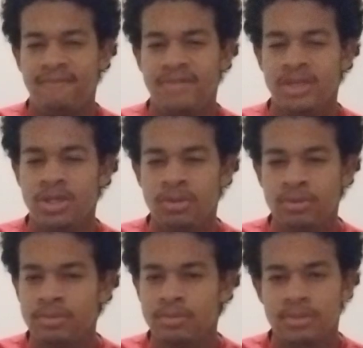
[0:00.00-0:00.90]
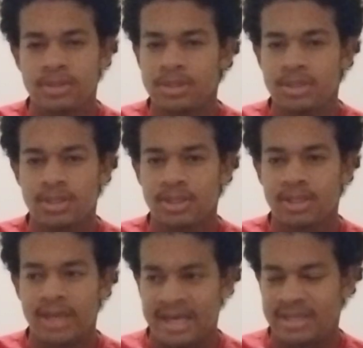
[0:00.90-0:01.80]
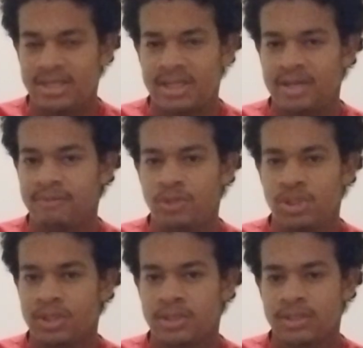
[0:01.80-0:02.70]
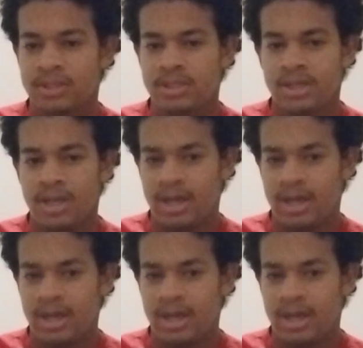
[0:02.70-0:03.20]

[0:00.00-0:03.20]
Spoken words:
views instead of just